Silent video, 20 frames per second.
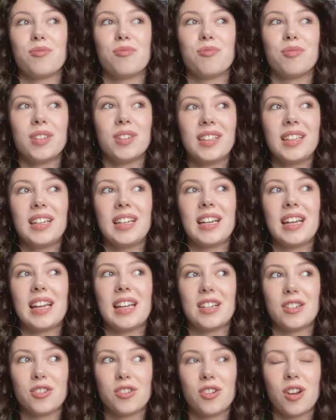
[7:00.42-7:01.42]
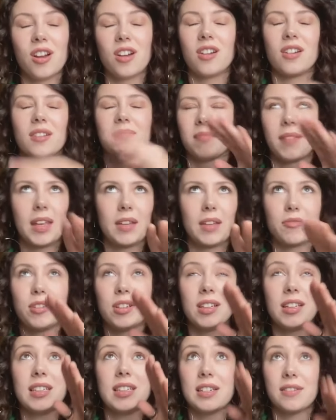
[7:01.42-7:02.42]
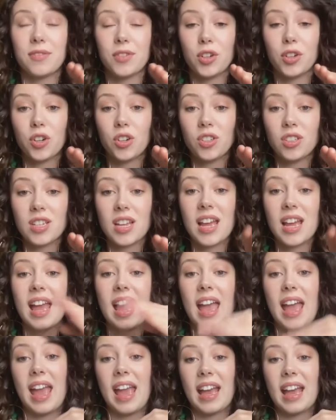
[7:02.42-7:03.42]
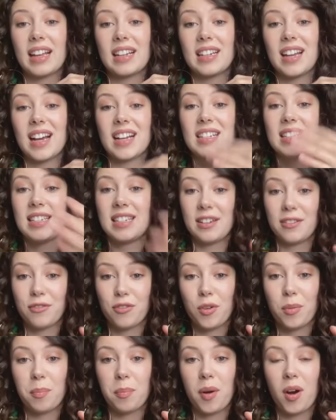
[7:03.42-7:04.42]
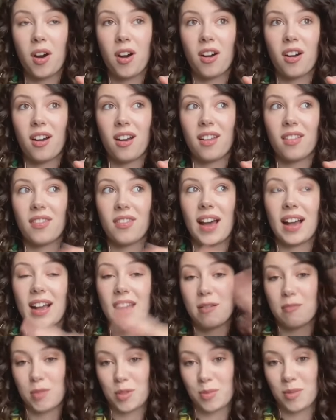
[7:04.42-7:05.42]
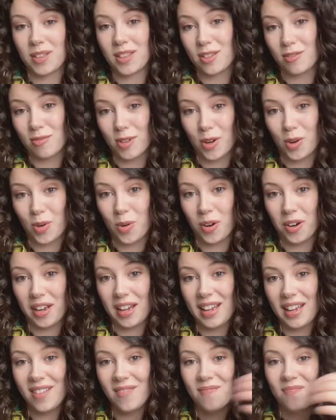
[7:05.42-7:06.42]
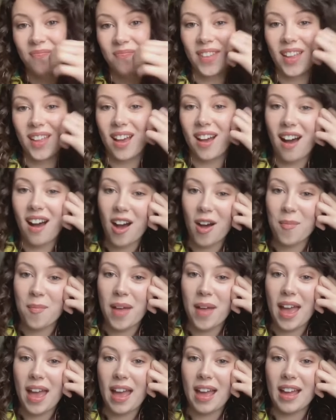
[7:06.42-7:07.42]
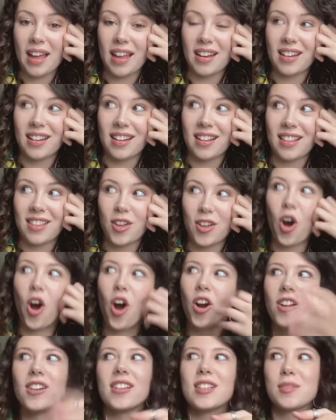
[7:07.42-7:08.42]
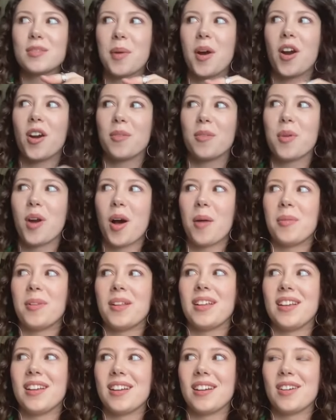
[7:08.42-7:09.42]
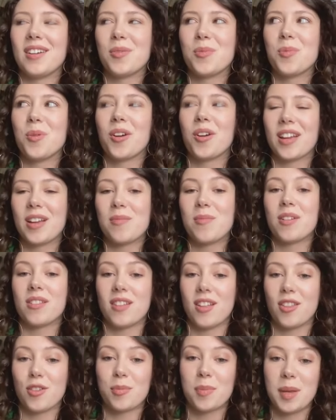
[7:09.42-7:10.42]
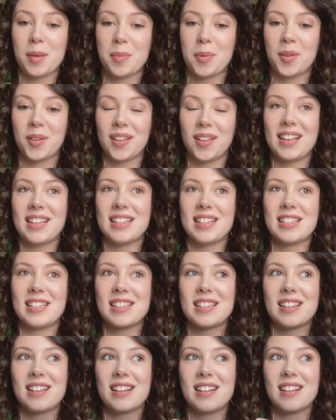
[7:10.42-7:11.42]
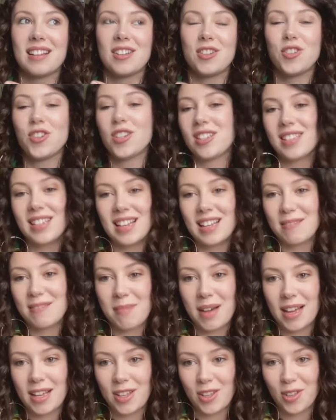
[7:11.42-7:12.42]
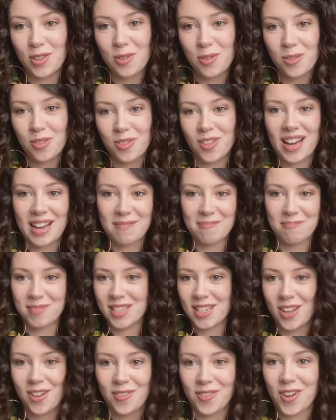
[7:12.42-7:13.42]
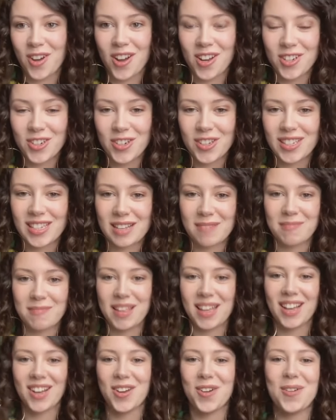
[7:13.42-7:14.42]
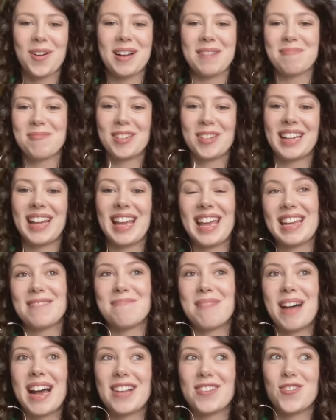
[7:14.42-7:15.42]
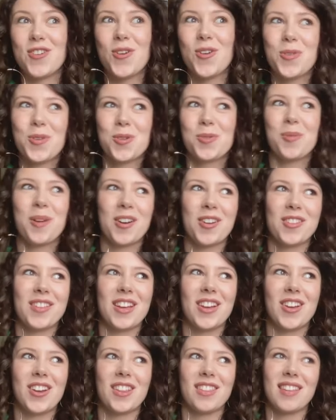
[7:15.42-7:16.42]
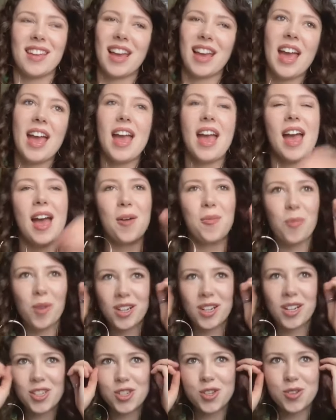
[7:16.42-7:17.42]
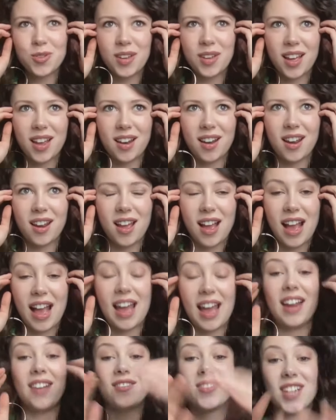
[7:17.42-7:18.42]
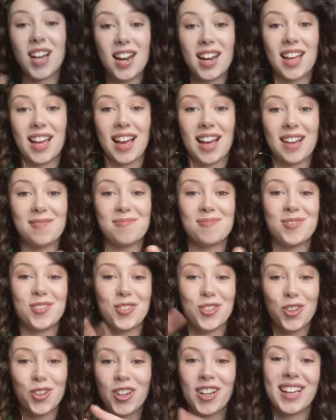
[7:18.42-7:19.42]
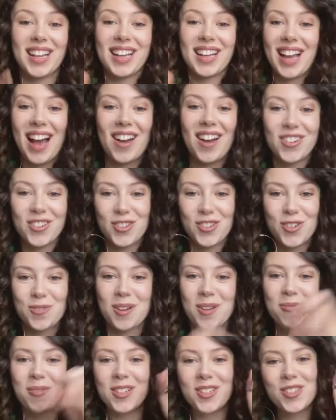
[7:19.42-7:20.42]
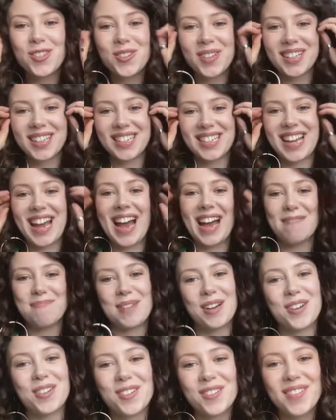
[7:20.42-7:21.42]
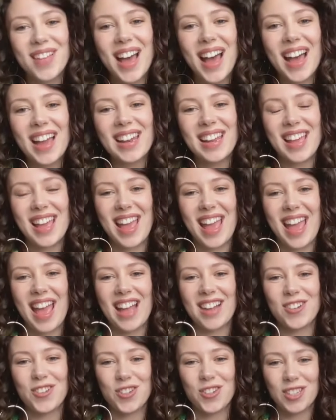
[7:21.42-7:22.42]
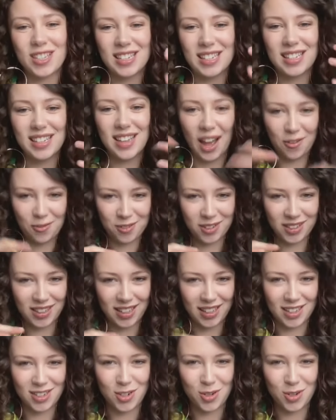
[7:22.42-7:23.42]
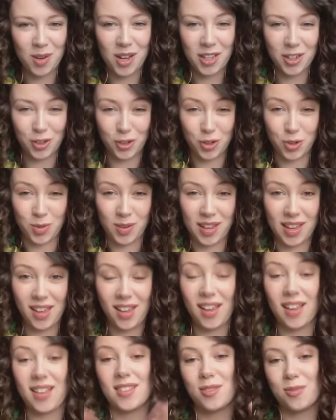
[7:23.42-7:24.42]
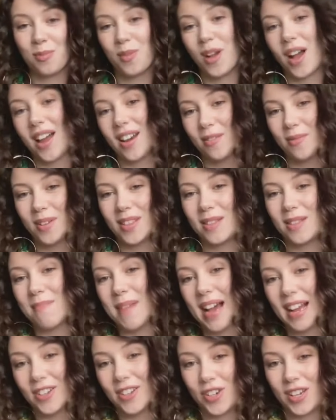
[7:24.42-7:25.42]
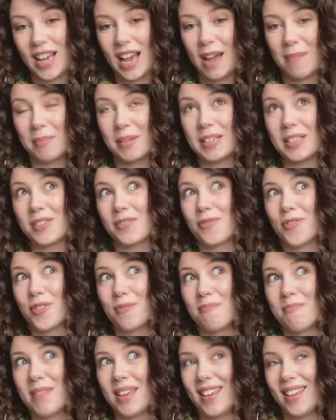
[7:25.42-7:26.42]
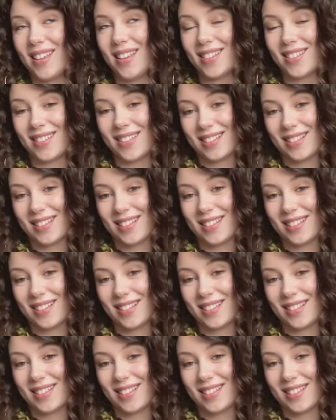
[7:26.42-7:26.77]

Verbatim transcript: really in, uh, really difficult and a different part that comes with the recording. Um, and the hardest part, probably working with other people, is just in my youth, I'm self conscious. I'm like, oh, I'm going to hit a bad note, or what are they going to think? And once you can, and I've done it, I'm learning how to do it. Once you can tap out of that and just get really into what you're doing, is kind of when the magic happens for me.